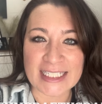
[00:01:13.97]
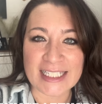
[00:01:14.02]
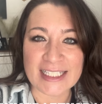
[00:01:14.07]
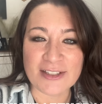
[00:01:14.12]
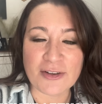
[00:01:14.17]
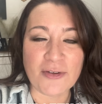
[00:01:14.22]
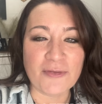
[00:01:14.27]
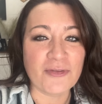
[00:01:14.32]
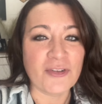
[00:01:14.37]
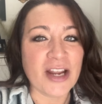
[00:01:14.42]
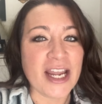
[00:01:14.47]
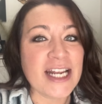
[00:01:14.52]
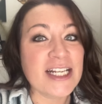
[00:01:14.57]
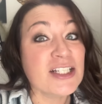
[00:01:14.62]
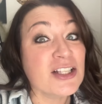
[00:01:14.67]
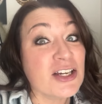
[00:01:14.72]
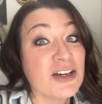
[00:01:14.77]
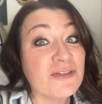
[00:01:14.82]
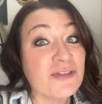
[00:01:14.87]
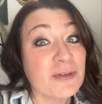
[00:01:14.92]
Don't forget
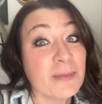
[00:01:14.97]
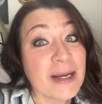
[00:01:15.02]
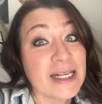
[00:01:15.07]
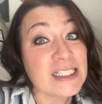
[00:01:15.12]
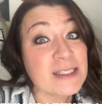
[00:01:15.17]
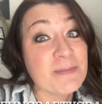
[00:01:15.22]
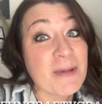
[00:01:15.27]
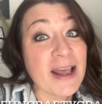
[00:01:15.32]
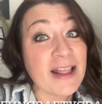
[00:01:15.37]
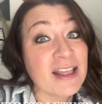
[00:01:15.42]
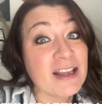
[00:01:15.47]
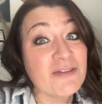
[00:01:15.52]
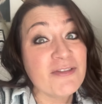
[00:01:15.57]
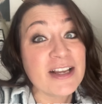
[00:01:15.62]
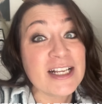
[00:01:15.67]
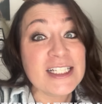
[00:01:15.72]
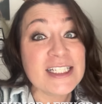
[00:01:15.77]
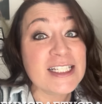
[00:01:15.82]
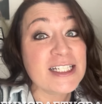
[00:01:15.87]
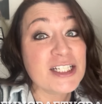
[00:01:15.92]
to look for my smiling
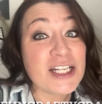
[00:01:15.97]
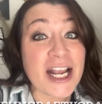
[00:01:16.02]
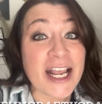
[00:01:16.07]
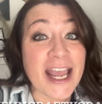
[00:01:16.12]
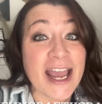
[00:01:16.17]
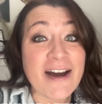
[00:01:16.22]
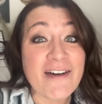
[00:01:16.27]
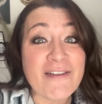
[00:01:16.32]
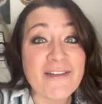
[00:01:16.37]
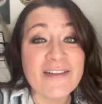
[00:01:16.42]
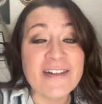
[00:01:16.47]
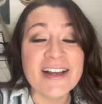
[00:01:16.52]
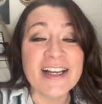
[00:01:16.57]
face at checkout.